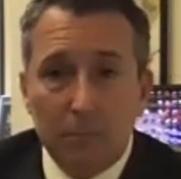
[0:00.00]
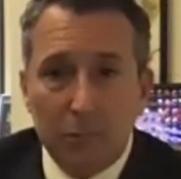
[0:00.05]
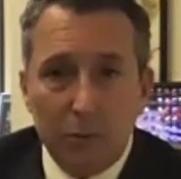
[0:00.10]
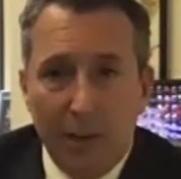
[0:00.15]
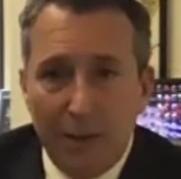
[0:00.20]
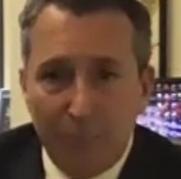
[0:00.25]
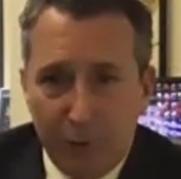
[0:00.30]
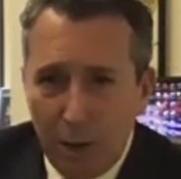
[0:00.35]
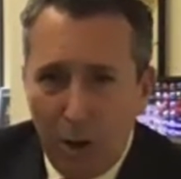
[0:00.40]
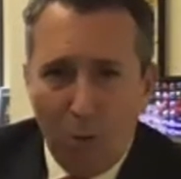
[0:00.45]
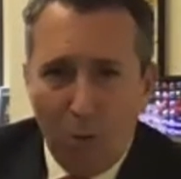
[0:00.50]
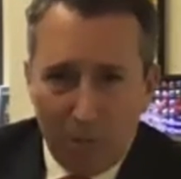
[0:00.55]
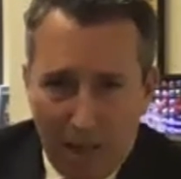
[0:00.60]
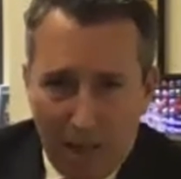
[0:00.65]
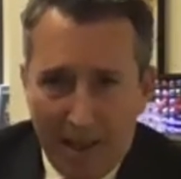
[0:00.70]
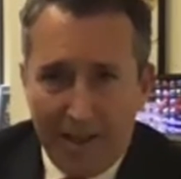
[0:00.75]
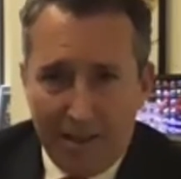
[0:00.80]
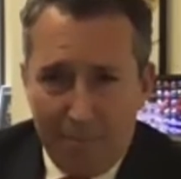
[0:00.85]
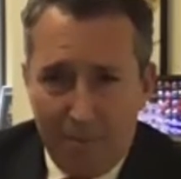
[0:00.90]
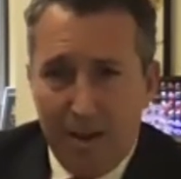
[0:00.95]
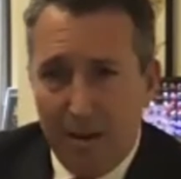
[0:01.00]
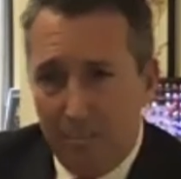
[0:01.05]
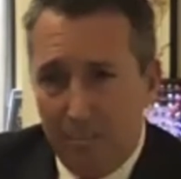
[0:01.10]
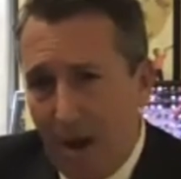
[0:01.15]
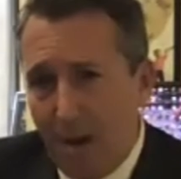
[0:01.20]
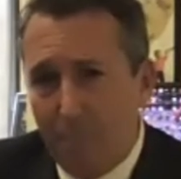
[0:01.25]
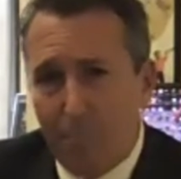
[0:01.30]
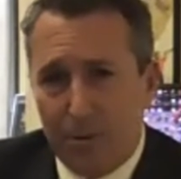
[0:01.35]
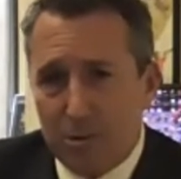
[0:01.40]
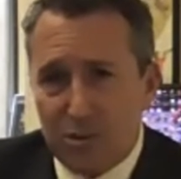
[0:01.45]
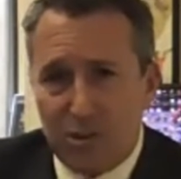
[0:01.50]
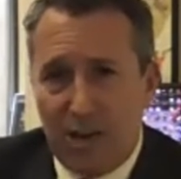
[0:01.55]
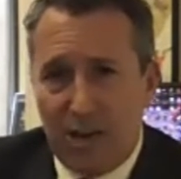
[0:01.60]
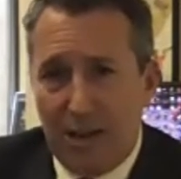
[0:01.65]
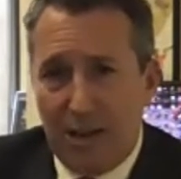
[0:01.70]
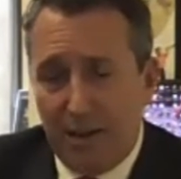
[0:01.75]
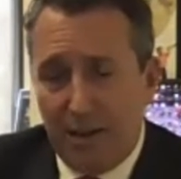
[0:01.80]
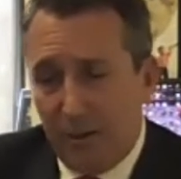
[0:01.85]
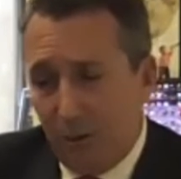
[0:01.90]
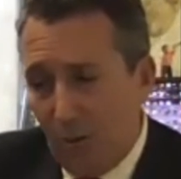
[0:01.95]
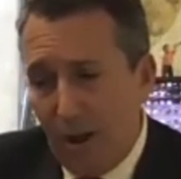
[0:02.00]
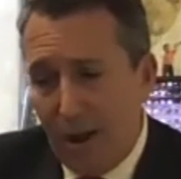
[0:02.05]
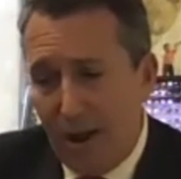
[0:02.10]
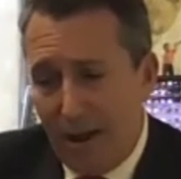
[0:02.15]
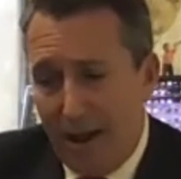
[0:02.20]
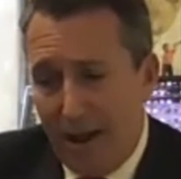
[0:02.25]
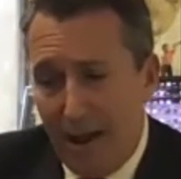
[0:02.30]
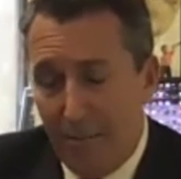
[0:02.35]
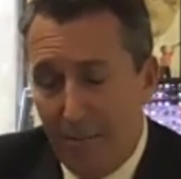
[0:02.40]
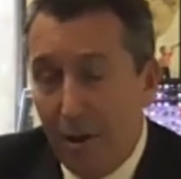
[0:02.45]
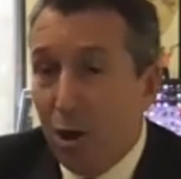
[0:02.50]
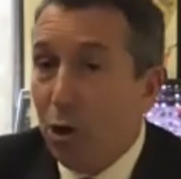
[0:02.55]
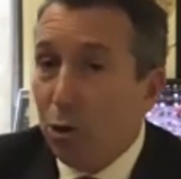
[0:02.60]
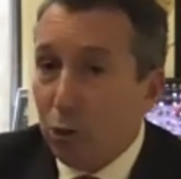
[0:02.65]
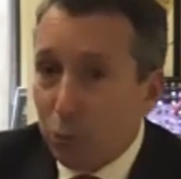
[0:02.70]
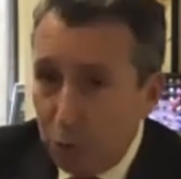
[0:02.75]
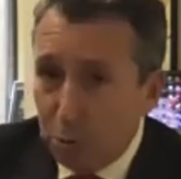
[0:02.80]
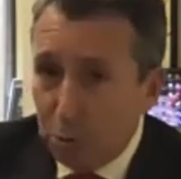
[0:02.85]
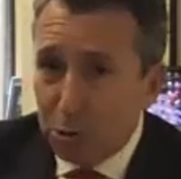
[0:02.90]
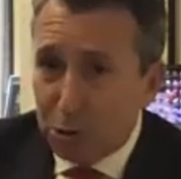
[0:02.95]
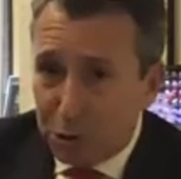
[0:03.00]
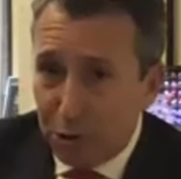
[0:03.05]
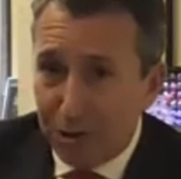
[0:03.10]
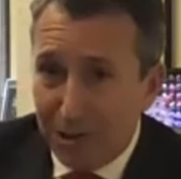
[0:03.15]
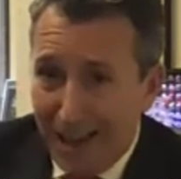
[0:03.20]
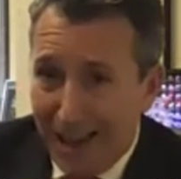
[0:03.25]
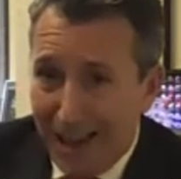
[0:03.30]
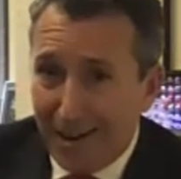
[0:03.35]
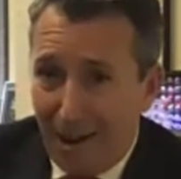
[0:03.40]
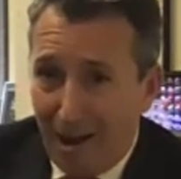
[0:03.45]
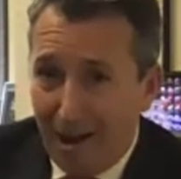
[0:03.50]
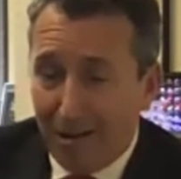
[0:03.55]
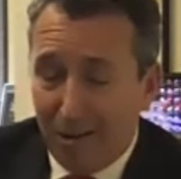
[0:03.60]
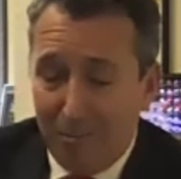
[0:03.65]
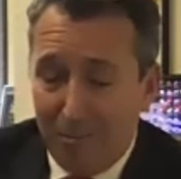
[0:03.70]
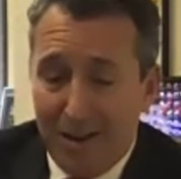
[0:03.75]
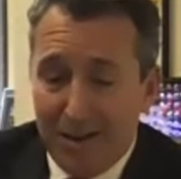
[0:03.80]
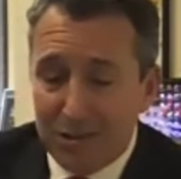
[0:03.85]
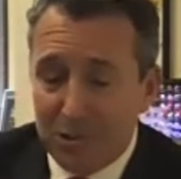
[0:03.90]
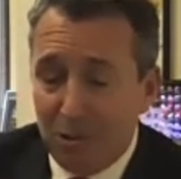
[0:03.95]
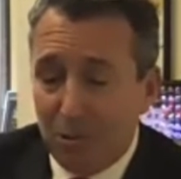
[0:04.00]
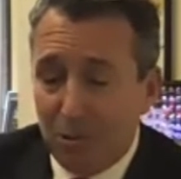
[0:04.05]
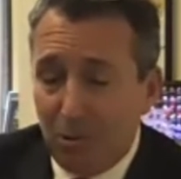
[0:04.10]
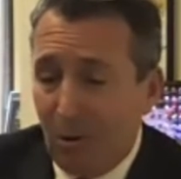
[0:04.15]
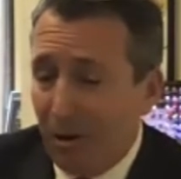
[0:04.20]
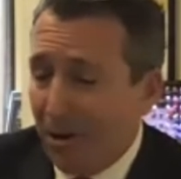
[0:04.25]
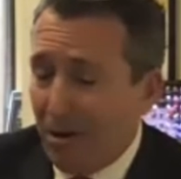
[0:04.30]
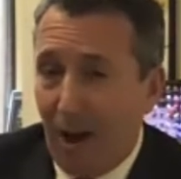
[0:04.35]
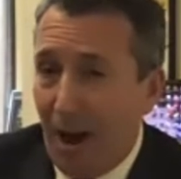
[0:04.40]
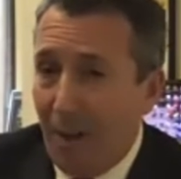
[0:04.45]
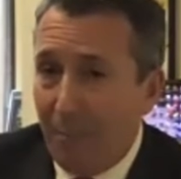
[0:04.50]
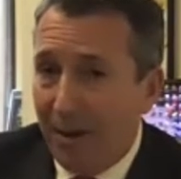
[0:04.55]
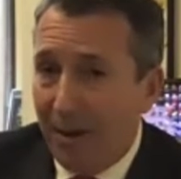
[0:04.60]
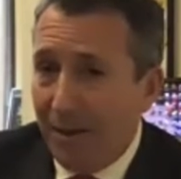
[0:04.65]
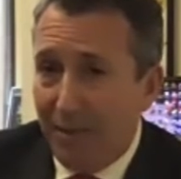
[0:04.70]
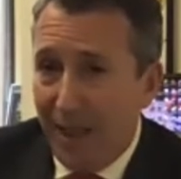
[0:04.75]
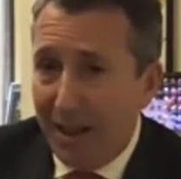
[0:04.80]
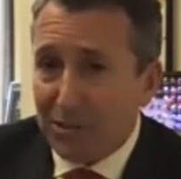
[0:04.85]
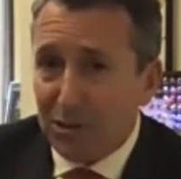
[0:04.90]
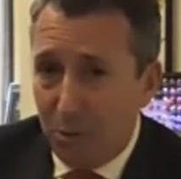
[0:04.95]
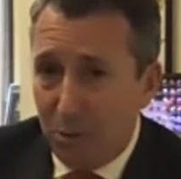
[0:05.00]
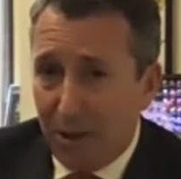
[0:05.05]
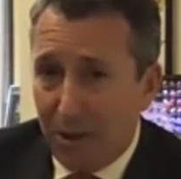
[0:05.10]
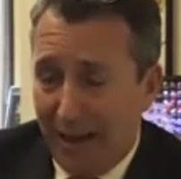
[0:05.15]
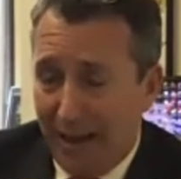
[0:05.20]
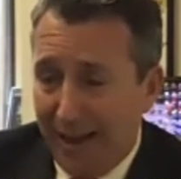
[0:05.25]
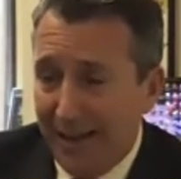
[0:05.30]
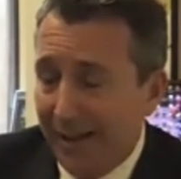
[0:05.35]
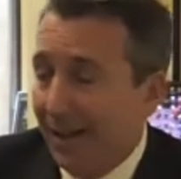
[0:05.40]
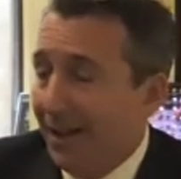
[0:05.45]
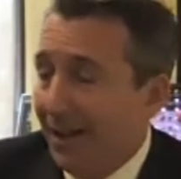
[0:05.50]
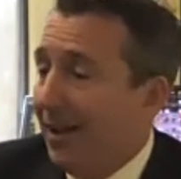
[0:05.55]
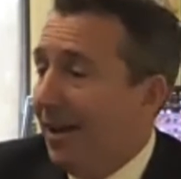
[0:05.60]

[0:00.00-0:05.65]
If you don't like me and my personality and the way I am, you should not hire me as your lawyer. I mean, that's okay.